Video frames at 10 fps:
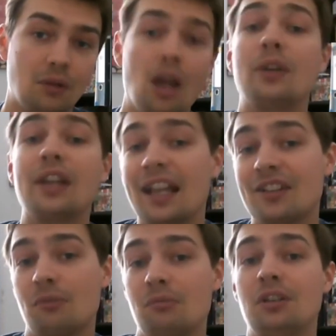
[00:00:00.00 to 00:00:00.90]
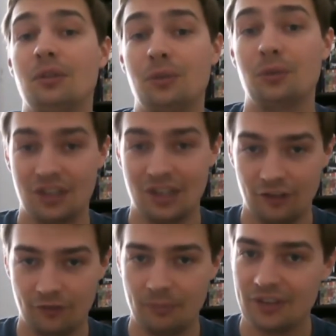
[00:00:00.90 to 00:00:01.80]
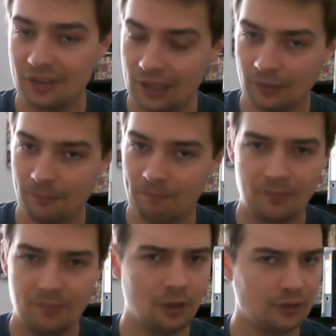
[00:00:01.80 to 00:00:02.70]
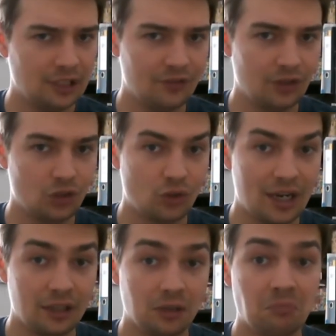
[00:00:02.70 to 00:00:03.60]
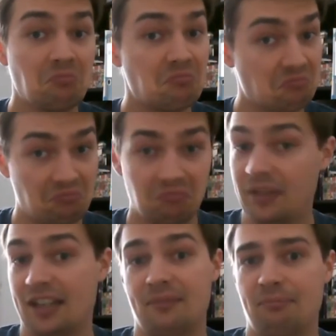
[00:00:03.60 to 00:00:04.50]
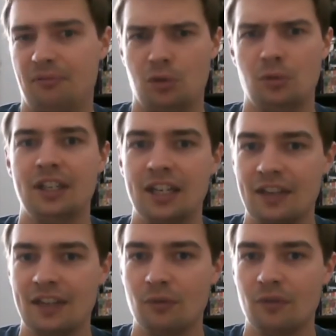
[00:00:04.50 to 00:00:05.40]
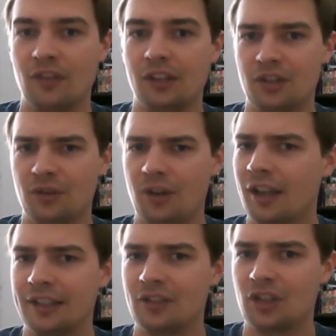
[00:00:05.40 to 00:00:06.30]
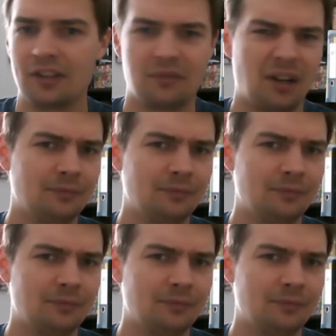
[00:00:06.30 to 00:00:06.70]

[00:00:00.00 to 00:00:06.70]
Okay, it's only on yourself, but still, not leaving a trail, that's surely going to give you advantage on hiding checks, right?